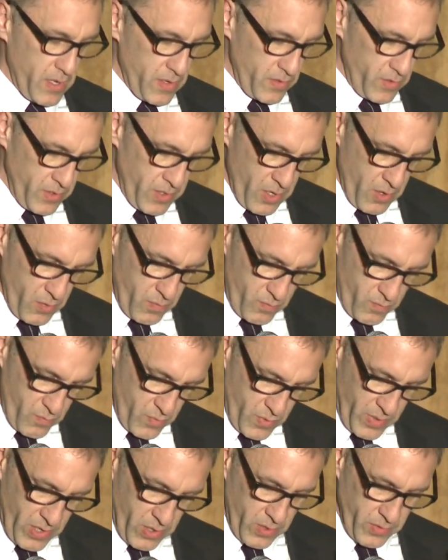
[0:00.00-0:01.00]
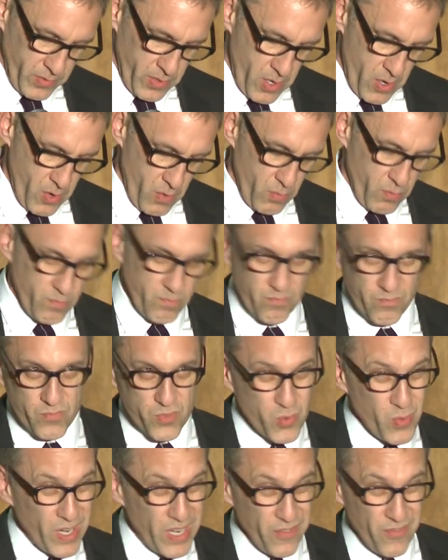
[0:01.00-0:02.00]
You know, we all know
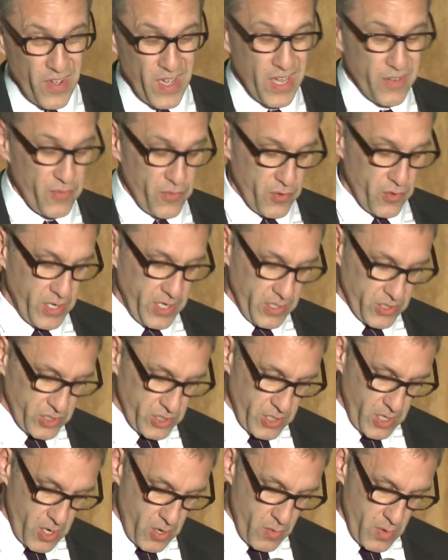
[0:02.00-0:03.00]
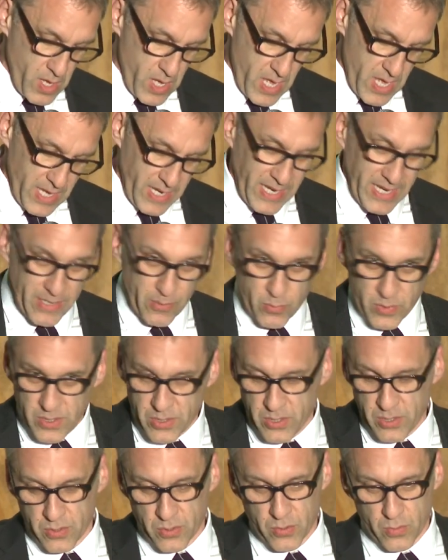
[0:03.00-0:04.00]
25, 30 years ago, he
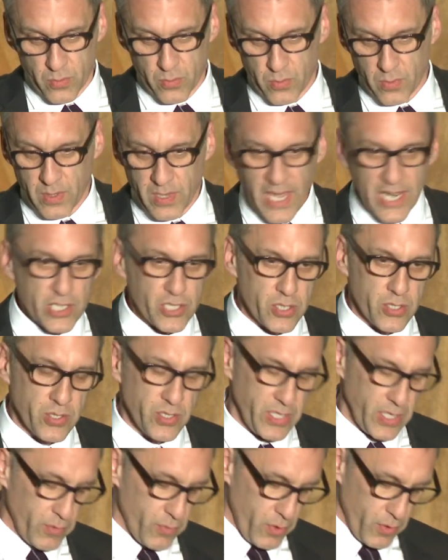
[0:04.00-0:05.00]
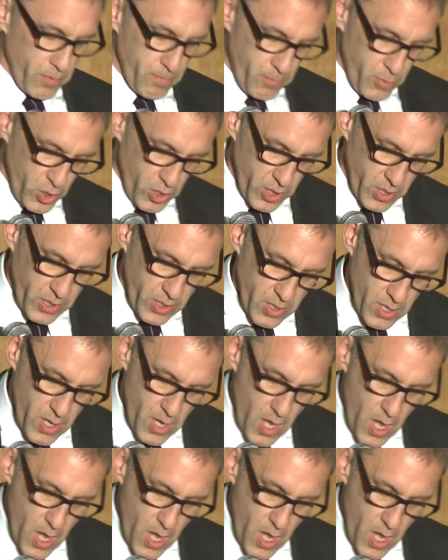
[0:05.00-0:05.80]
would do lectures and he wrote a book,